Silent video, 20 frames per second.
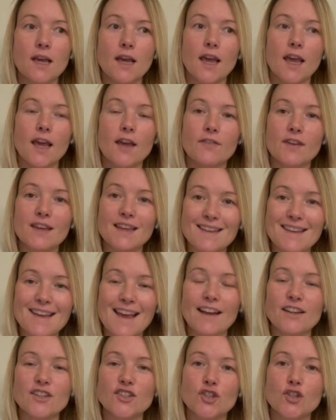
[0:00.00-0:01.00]
if it
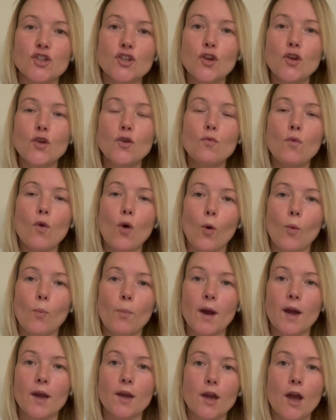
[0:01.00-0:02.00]
gets you
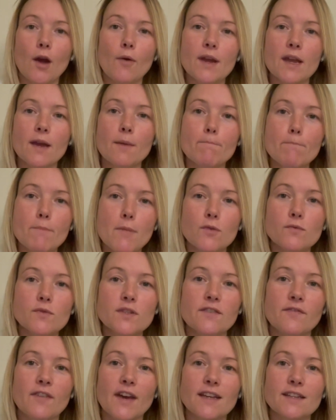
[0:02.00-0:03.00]
up and going and
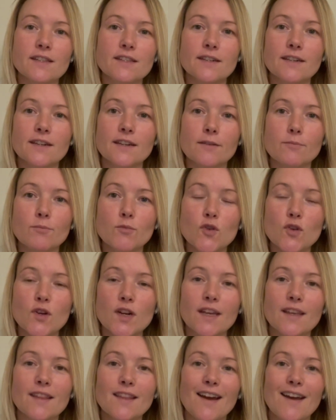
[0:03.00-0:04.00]
motivated in the
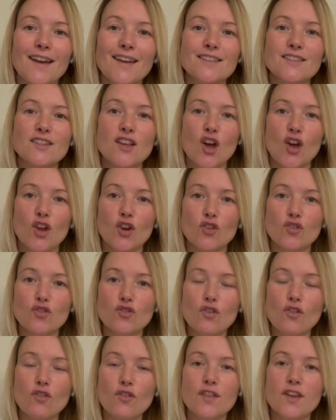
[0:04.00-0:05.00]
morning, there is
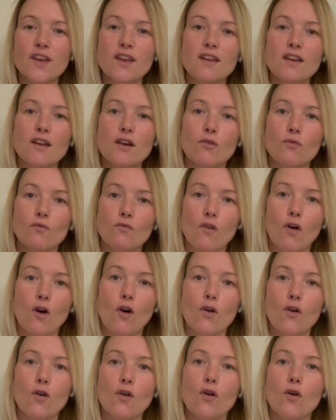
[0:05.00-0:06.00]
nothing
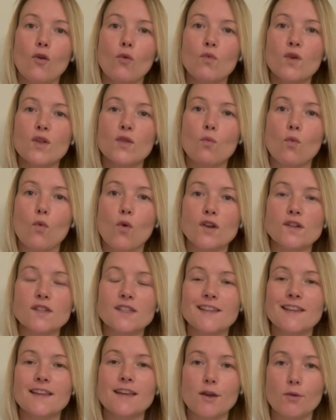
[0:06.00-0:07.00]
wrong with
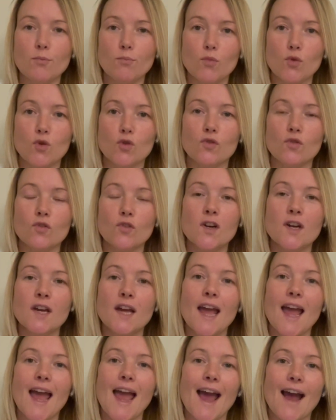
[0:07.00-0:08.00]
wanting more
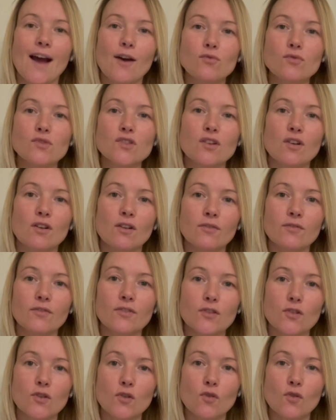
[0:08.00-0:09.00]
out of
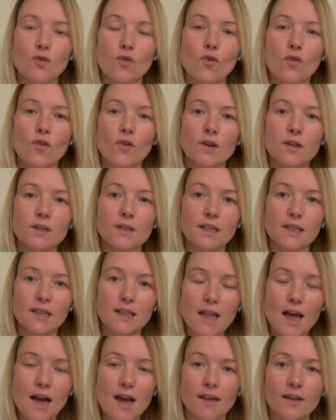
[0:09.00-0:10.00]
your
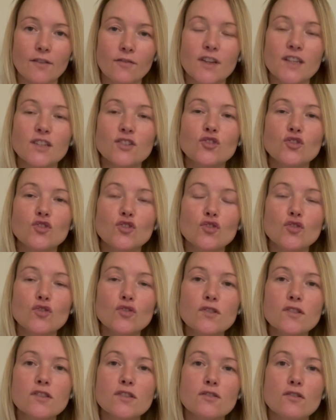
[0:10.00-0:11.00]
life. It
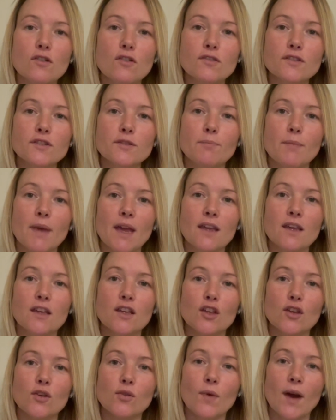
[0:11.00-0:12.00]
does not make
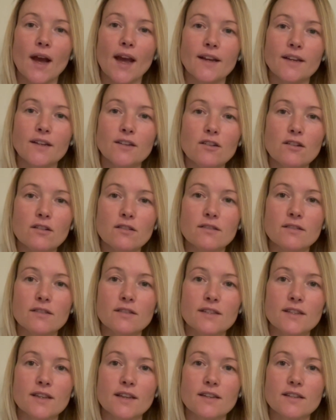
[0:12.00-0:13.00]
you a
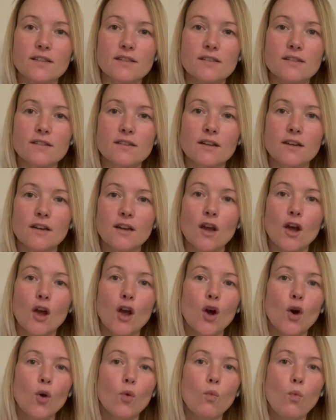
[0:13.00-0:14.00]
narcissist.
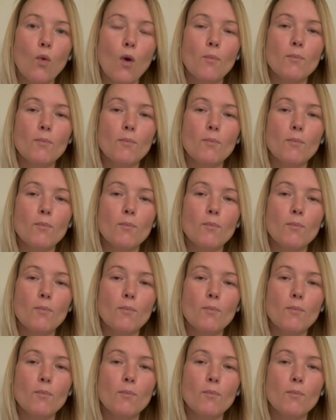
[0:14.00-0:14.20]
What